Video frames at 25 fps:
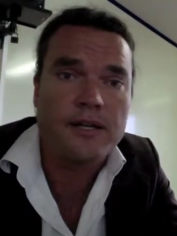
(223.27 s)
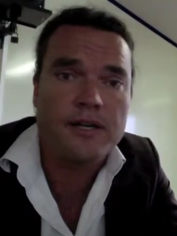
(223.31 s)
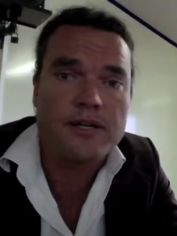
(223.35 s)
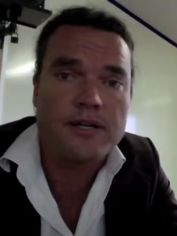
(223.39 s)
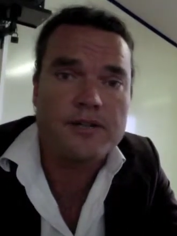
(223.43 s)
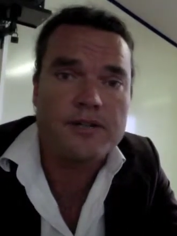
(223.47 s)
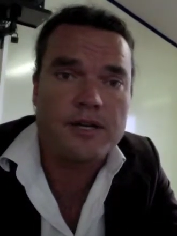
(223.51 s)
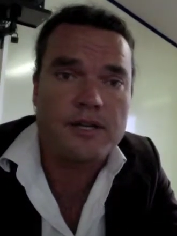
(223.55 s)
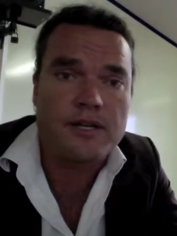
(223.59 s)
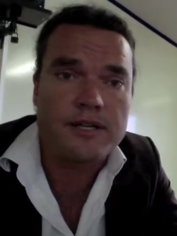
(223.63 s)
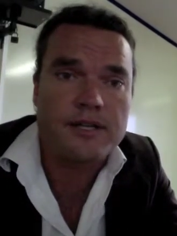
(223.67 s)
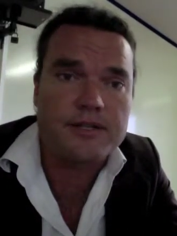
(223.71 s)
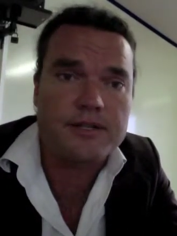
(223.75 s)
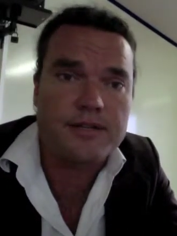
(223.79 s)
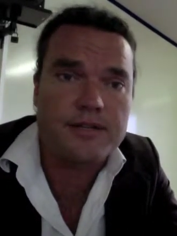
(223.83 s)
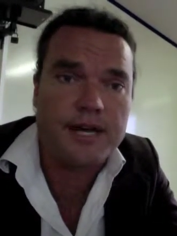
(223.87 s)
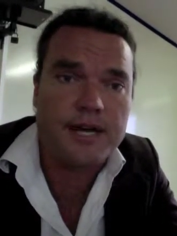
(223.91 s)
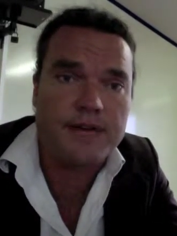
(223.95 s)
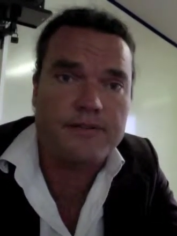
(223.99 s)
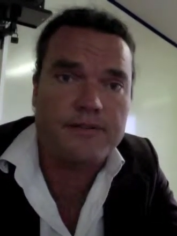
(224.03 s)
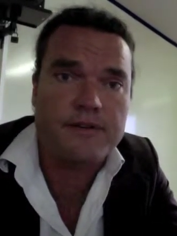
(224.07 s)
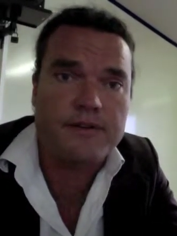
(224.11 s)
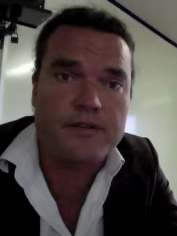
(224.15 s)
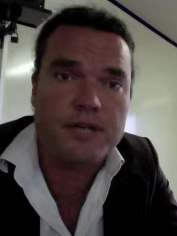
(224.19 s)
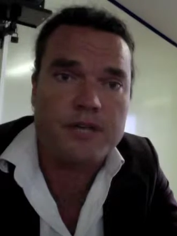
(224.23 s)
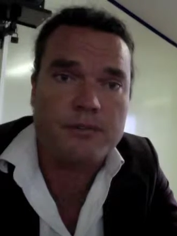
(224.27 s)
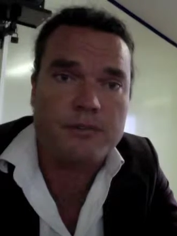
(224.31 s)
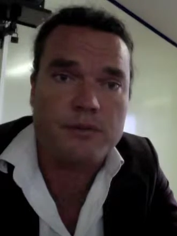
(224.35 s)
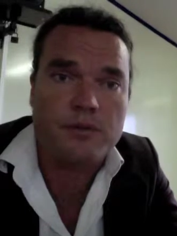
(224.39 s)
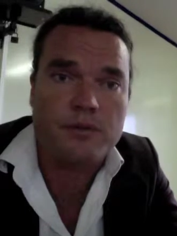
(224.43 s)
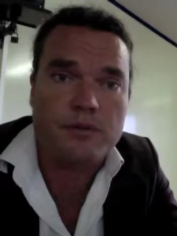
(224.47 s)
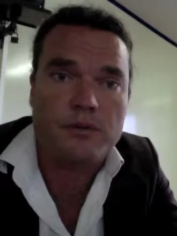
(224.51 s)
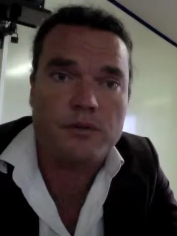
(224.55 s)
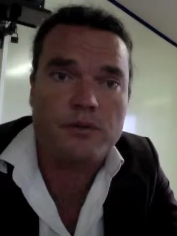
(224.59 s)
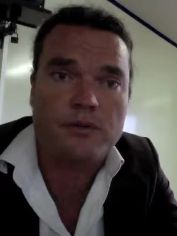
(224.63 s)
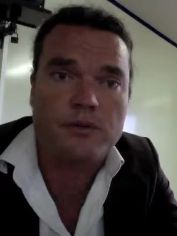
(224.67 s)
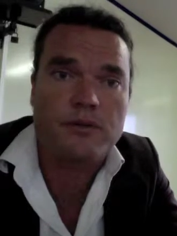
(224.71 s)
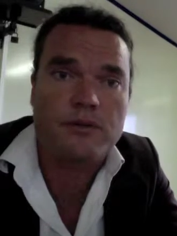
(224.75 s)
So let's say, for example,
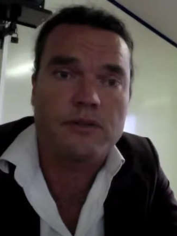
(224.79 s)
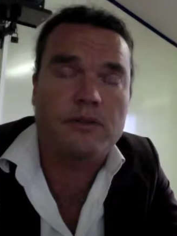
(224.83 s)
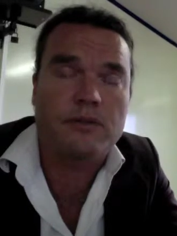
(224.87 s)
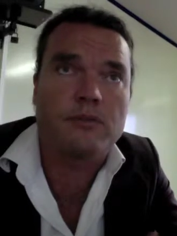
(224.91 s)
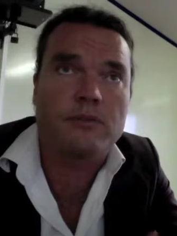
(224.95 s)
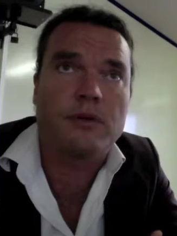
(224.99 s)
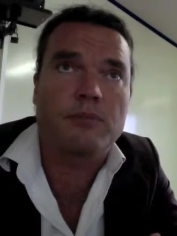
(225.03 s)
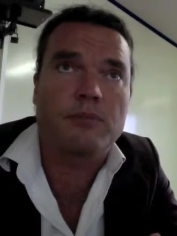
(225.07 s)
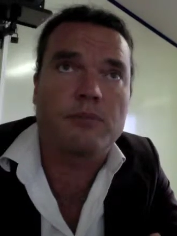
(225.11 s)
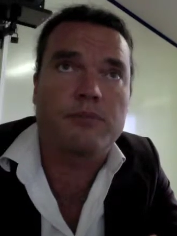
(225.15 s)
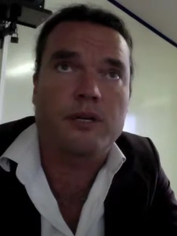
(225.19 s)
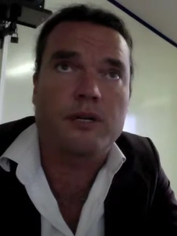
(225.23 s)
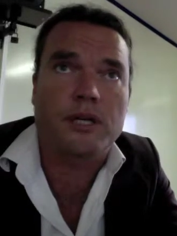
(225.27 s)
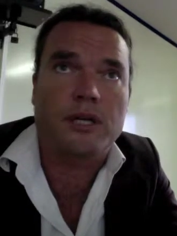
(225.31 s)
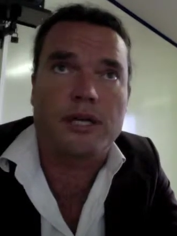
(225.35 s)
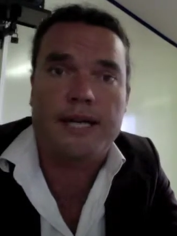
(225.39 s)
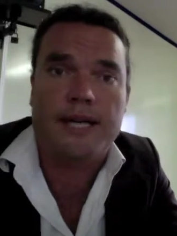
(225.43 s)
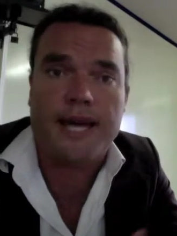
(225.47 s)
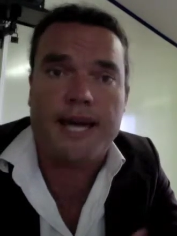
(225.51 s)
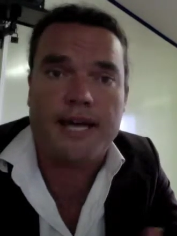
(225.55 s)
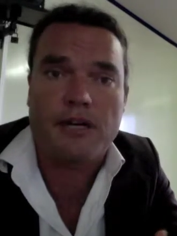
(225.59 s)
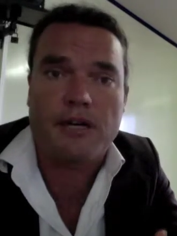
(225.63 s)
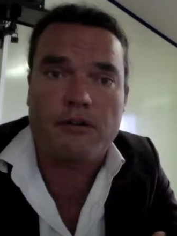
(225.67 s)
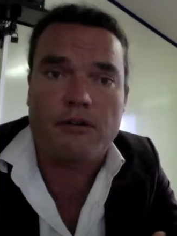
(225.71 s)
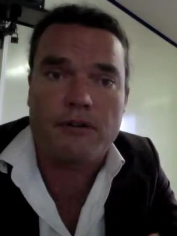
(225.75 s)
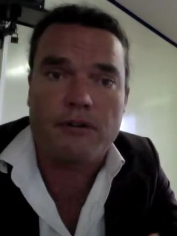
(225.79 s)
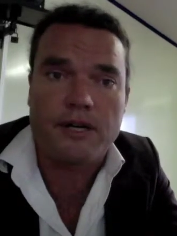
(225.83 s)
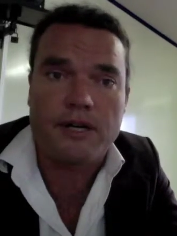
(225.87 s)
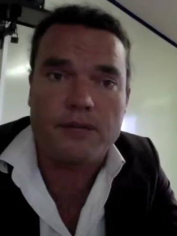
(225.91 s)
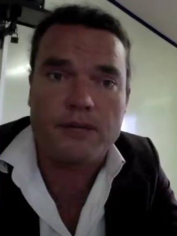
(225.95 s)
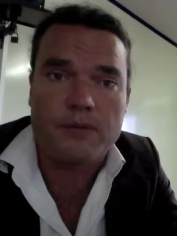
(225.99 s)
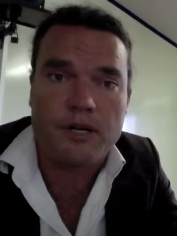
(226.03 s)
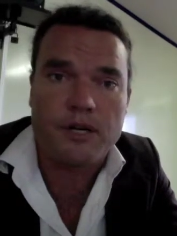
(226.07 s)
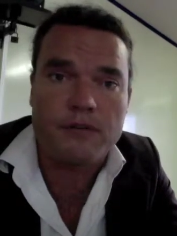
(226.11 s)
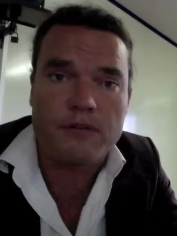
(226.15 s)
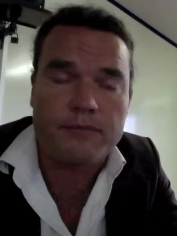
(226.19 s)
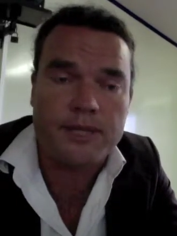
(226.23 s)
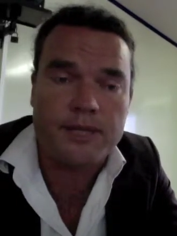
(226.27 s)
you looked at a product category and it
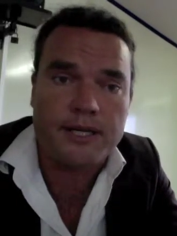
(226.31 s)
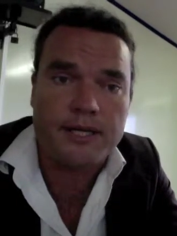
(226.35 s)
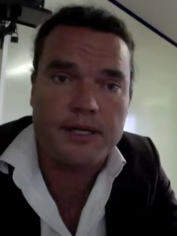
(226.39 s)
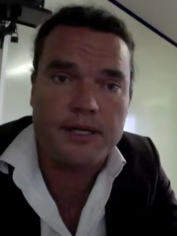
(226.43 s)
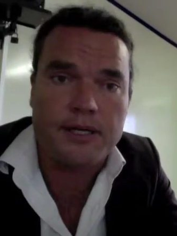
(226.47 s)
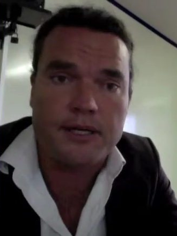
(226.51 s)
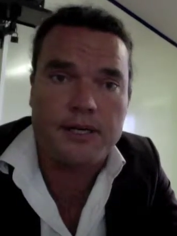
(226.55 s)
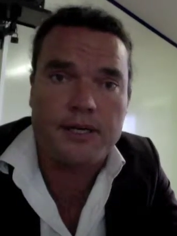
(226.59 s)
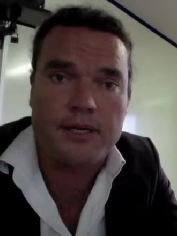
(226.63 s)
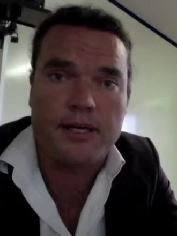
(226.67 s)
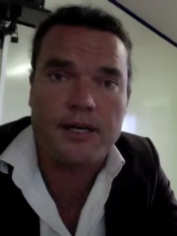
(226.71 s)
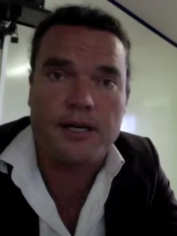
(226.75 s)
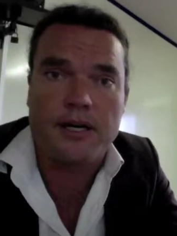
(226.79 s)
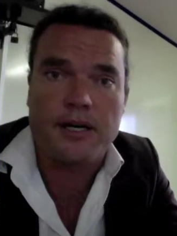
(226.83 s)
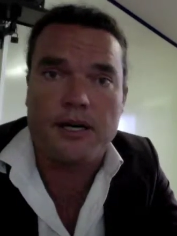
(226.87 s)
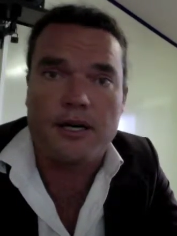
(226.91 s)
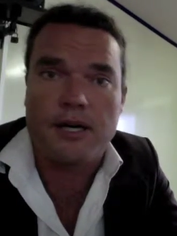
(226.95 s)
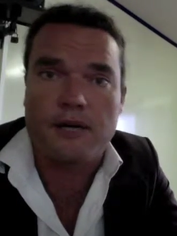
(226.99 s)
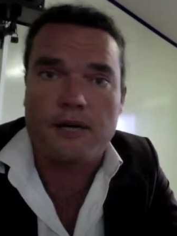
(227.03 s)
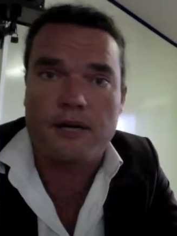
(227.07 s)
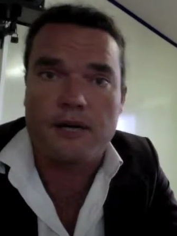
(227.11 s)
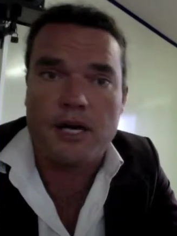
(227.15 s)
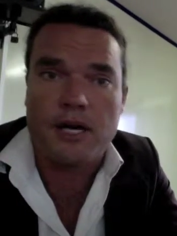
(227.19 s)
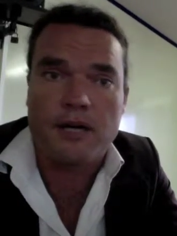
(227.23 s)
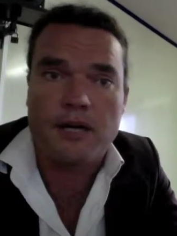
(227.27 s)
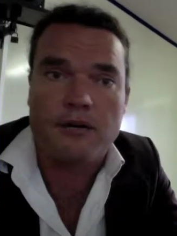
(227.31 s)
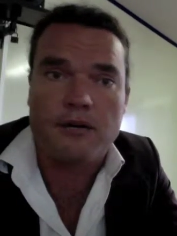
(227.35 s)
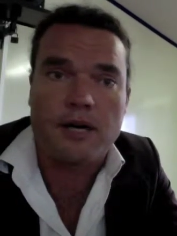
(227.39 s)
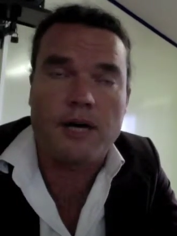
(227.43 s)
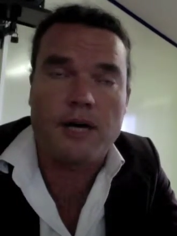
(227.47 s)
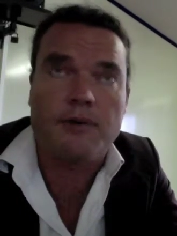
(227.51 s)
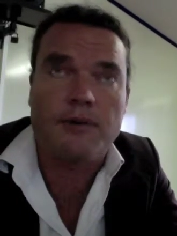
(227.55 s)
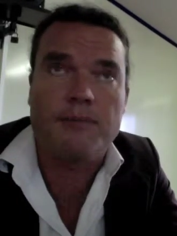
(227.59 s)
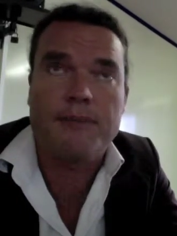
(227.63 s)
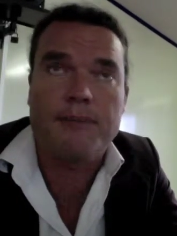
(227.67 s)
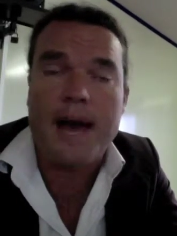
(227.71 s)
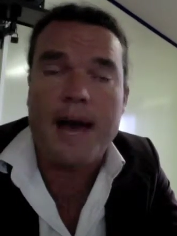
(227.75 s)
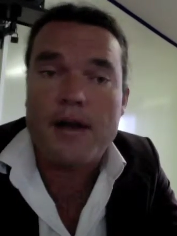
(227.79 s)
might have been
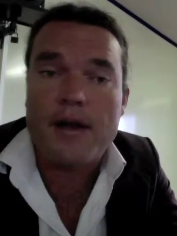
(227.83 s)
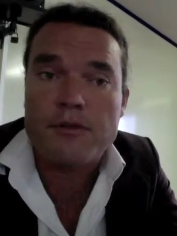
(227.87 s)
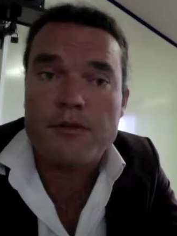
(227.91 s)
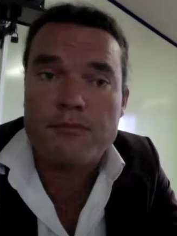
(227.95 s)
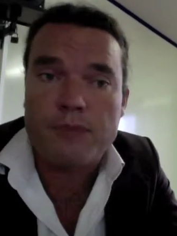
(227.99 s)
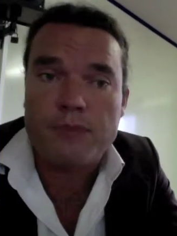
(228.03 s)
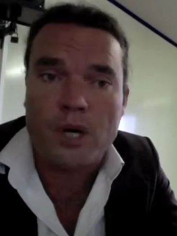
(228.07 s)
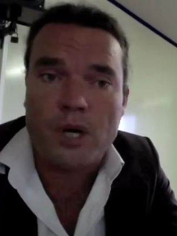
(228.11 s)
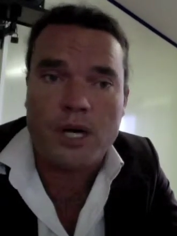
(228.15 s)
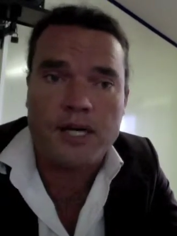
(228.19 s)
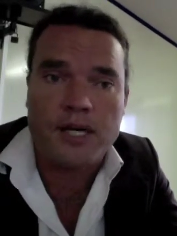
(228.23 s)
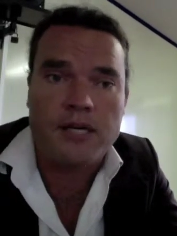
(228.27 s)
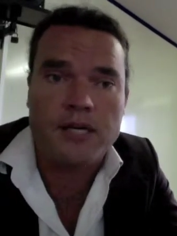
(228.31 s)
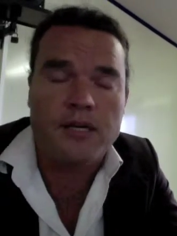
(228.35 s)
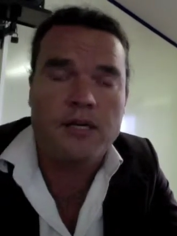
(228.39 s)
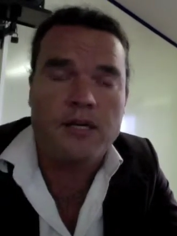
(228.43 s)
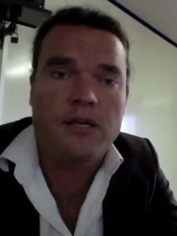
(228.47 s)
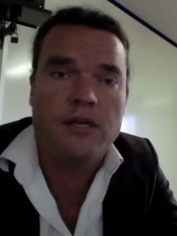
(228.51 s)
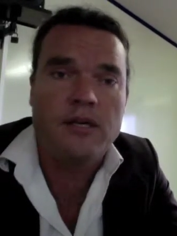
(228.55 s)
a mountain bike.